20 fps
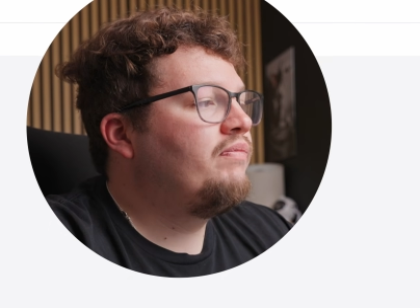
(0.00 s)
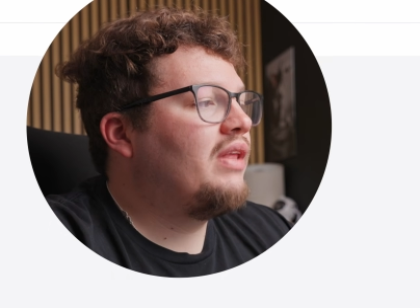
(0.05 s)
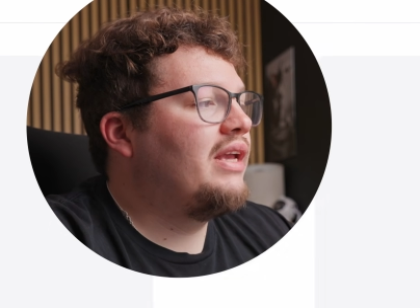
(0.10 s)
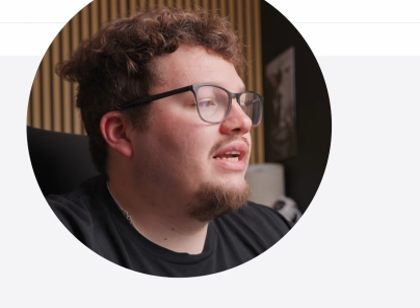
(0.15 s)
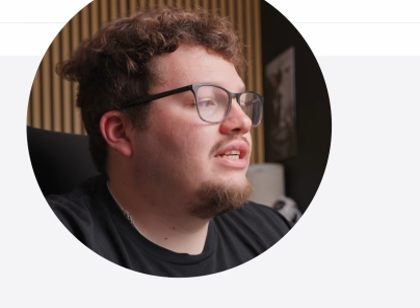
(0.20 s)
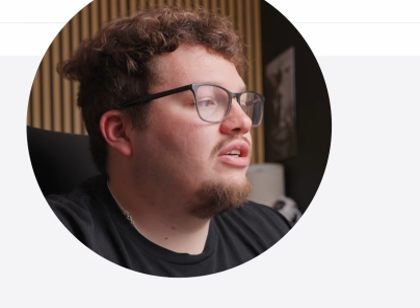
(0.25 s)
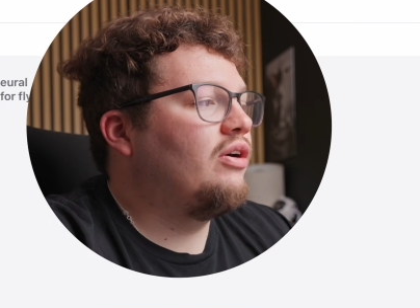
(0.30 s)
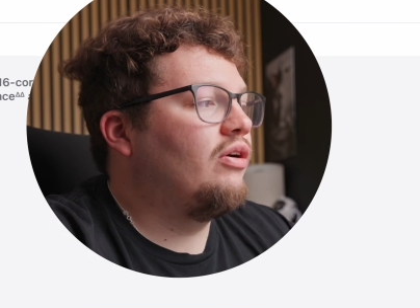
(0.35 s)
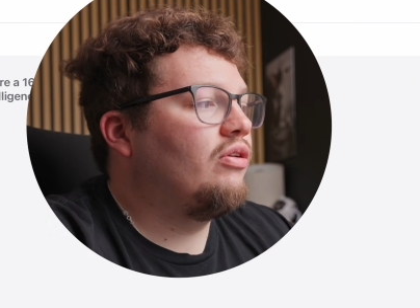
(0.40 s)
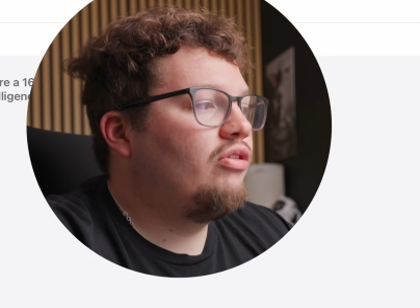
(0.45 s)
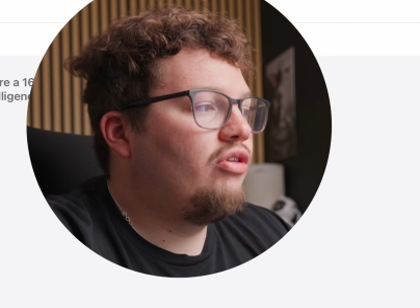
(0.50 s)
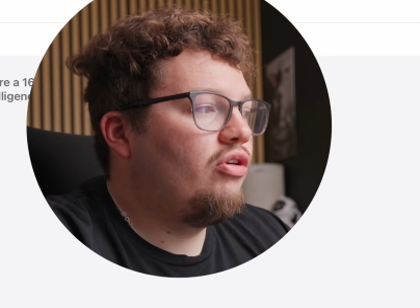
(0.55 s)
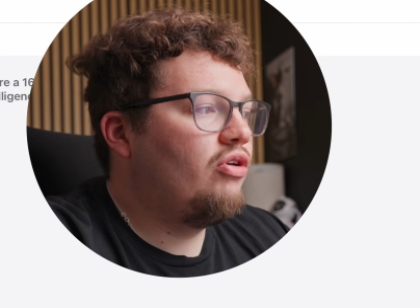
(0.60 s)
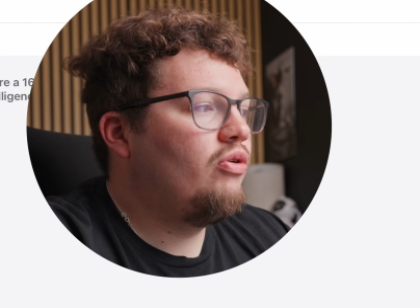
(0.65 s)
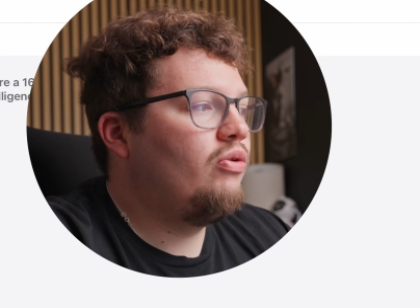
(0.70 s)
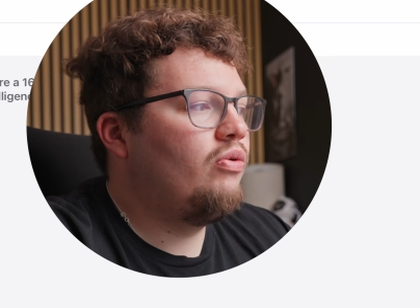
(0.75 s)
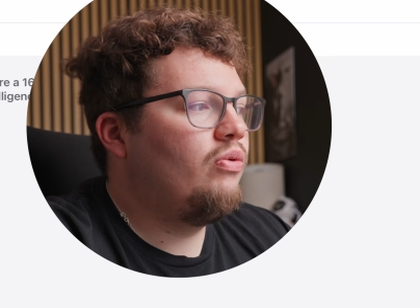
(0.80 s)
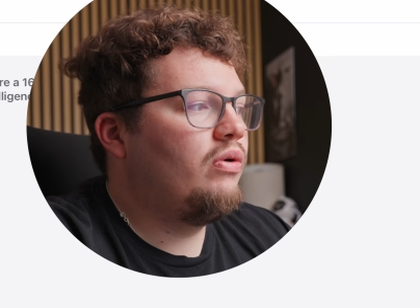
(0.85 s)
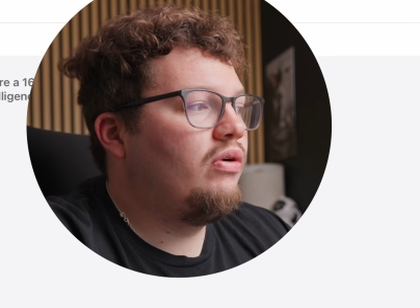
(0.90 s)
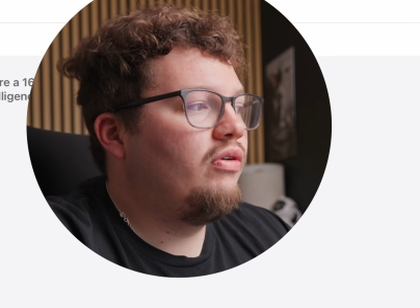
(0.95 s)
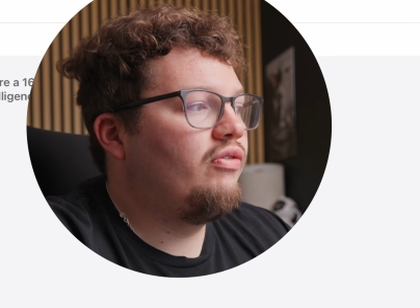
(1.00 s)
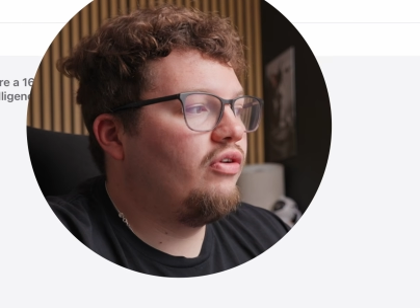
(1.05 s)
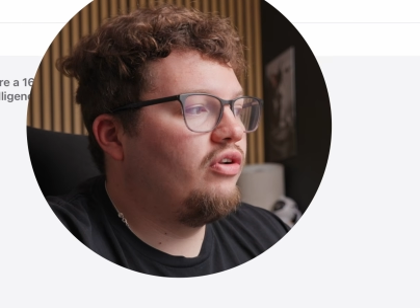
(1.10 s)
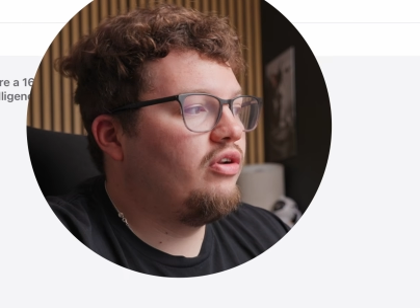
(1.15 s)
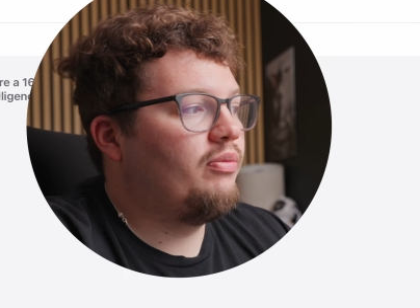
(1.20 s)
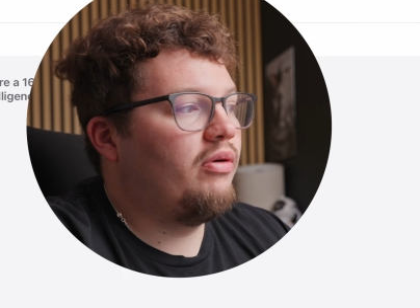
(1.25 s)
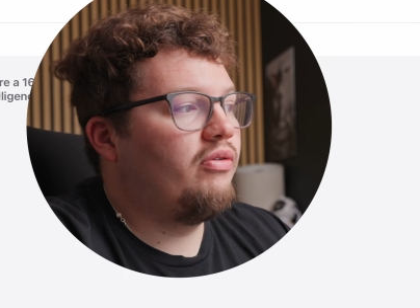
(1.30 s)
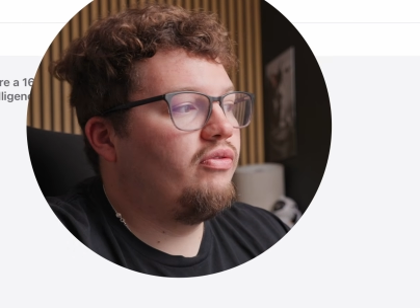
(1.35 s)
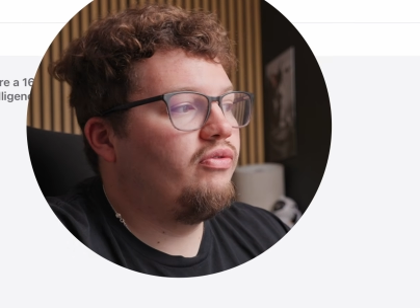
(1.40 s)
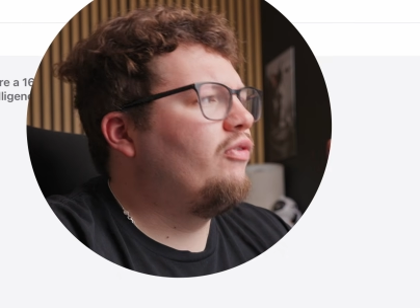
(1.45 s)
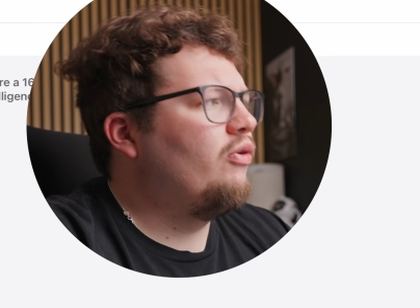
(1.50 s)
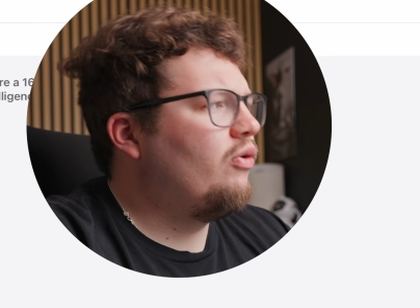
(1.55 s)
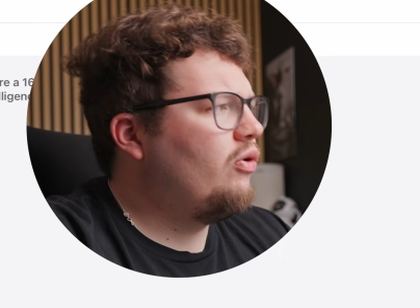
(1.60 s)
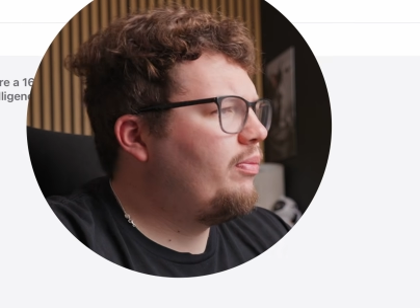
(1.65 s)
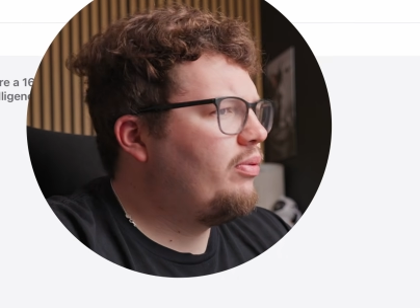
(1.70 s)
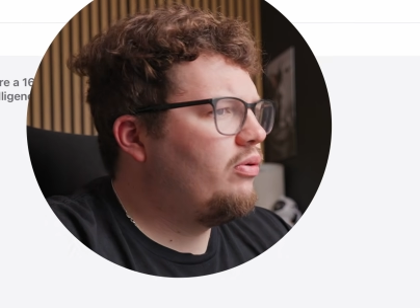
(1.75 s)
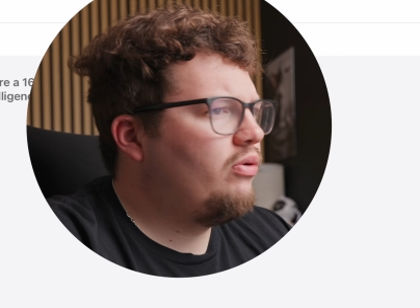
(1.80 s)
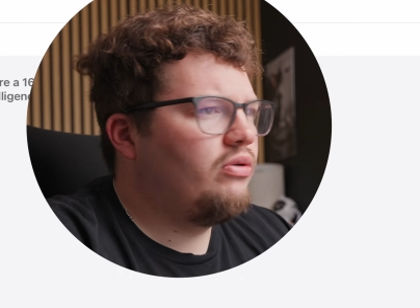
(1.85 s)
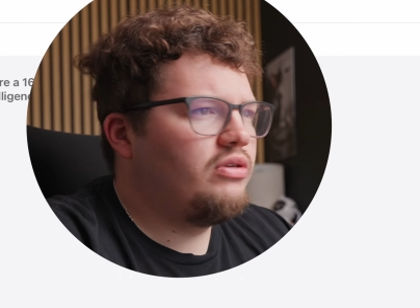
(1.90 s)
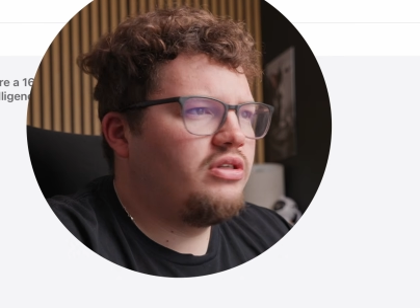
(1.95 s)
it's got 2 Thunderbolt 4
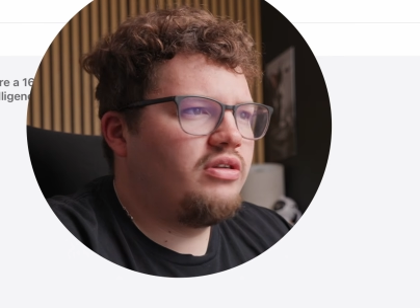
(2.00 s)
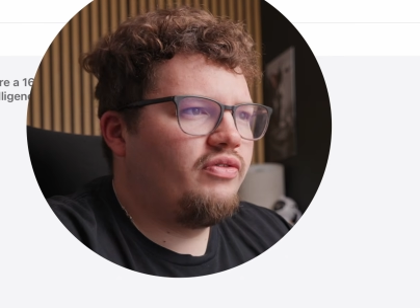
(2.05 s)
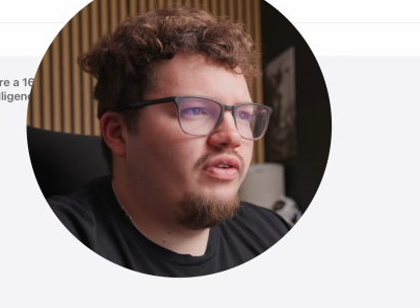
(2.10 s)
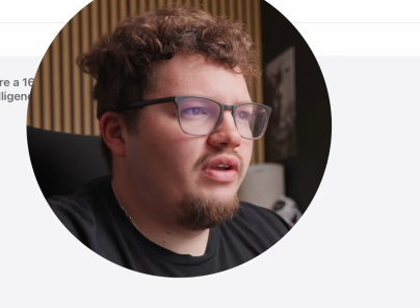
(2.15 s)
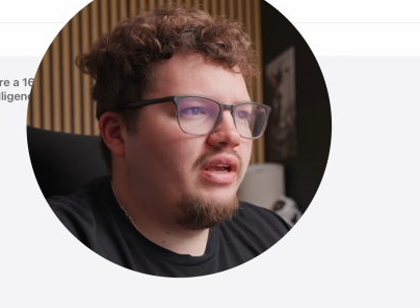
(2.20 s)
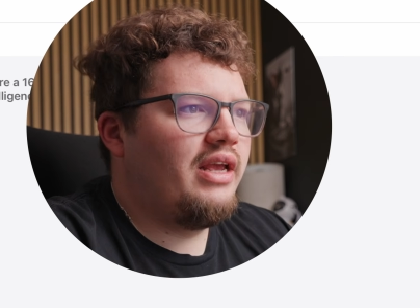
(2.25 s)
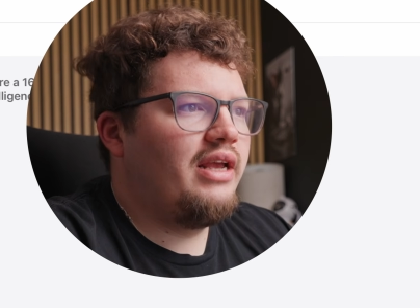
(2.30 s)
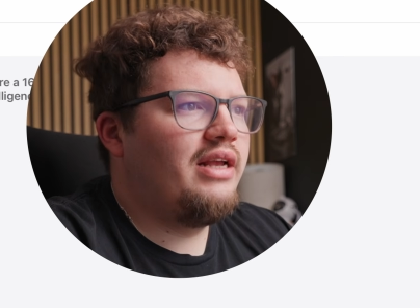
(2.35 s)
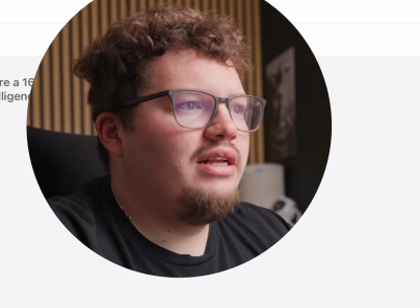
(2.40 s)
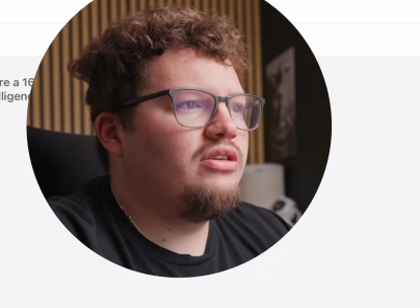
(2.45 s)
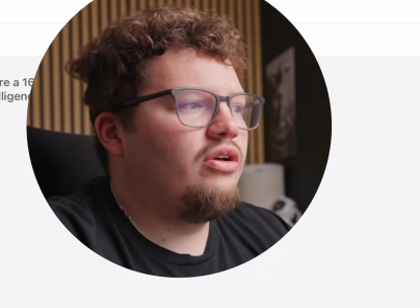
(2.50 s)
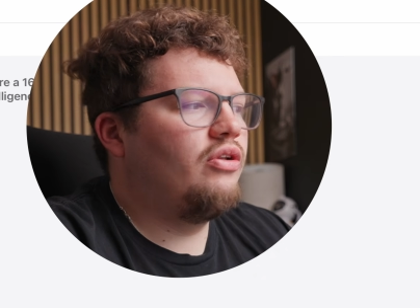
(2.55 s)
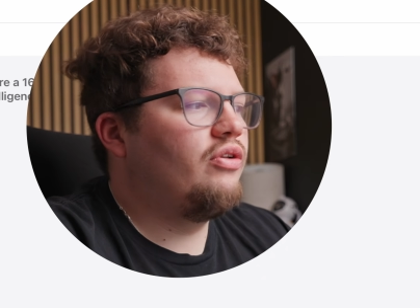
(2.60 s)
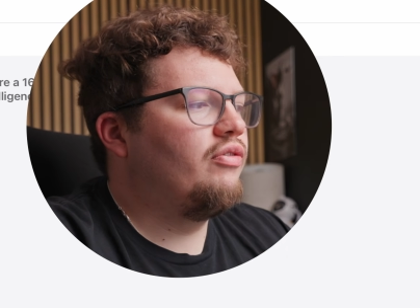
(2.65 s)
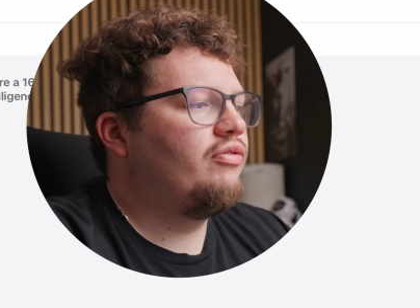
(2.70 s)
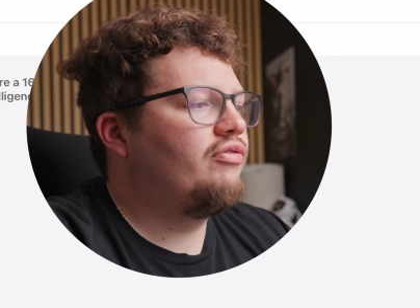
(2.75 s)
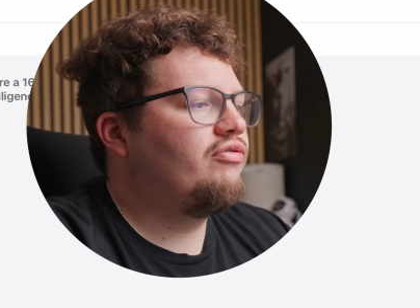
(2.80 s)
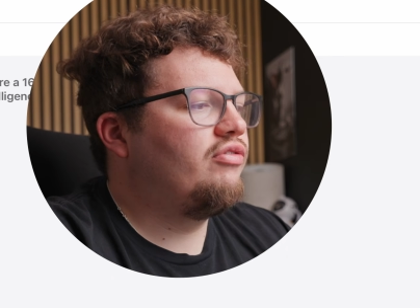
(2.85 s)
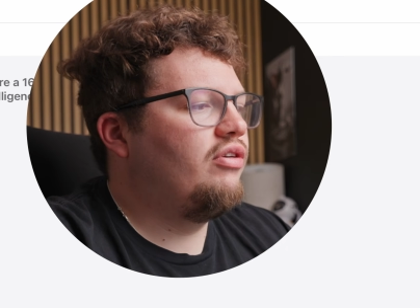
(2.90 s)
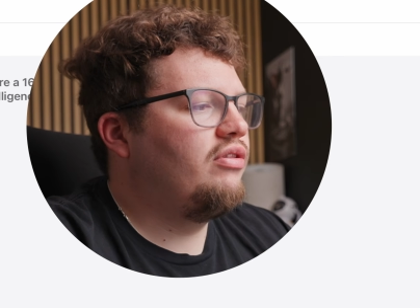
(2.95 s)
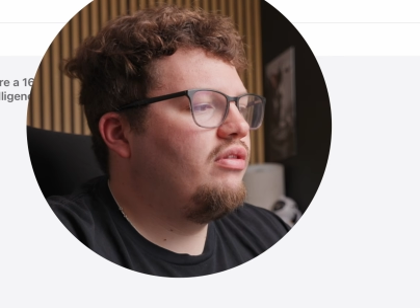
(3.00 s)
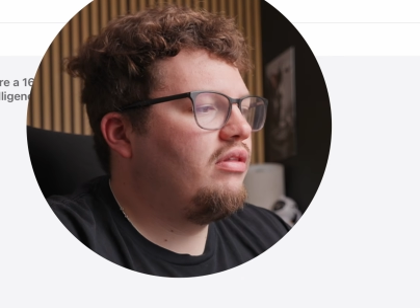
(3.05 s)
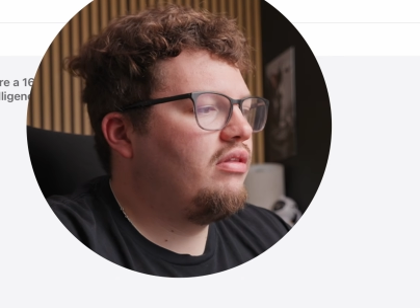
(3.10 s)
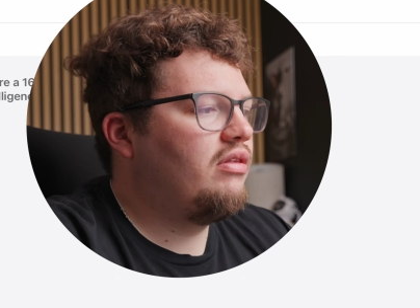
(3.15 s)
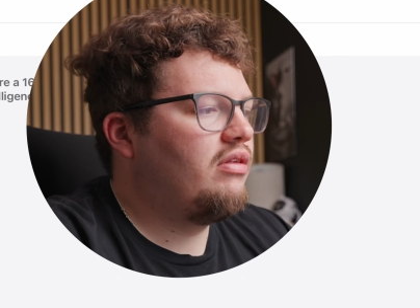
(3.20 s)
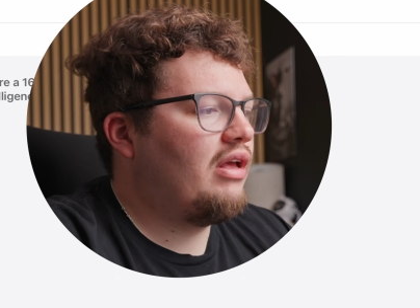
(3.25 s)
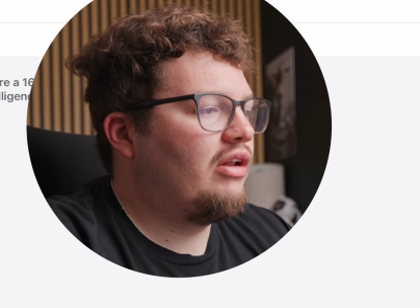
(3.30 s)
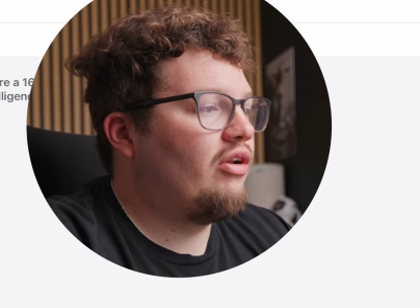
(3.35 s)
ports, I think it is, on the front,